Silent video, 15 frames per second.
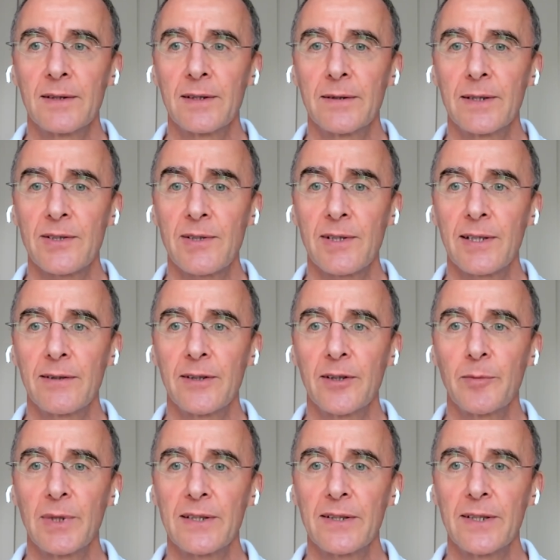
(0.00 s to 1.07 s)
you know, she had her
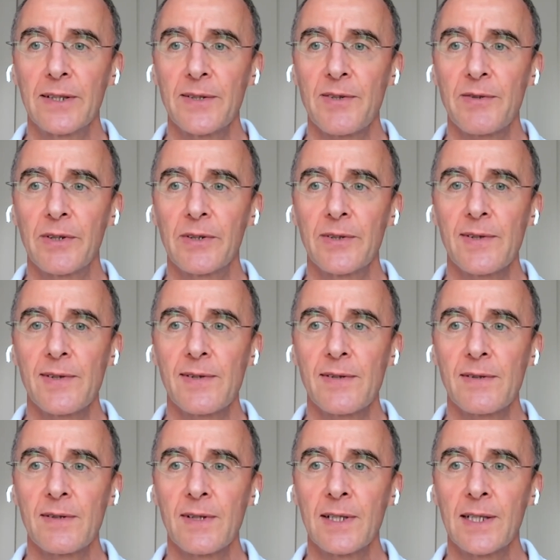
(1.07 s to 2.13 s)
own mental health
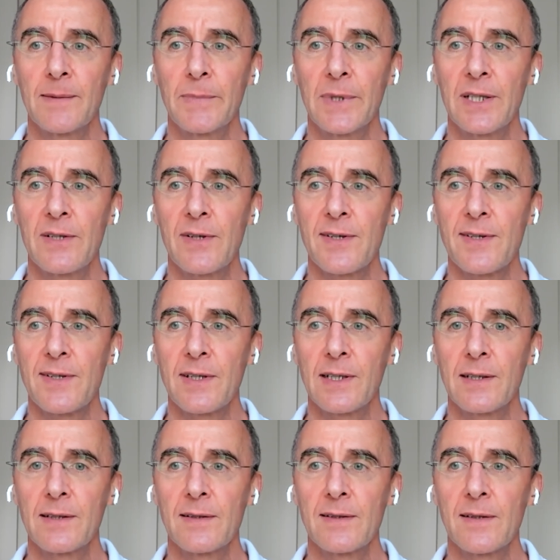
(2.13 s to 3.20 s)
struggles, um, adjusting
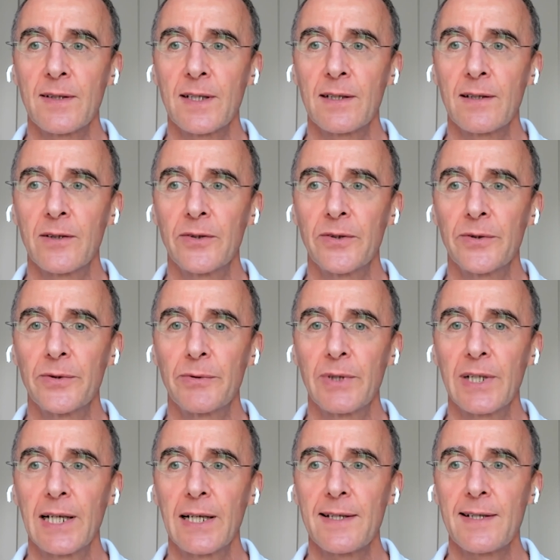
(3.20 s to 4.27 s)
to that new
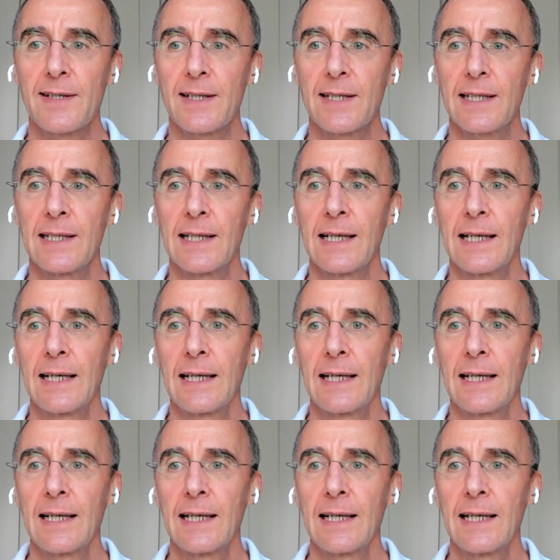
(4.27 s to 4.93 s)
reality.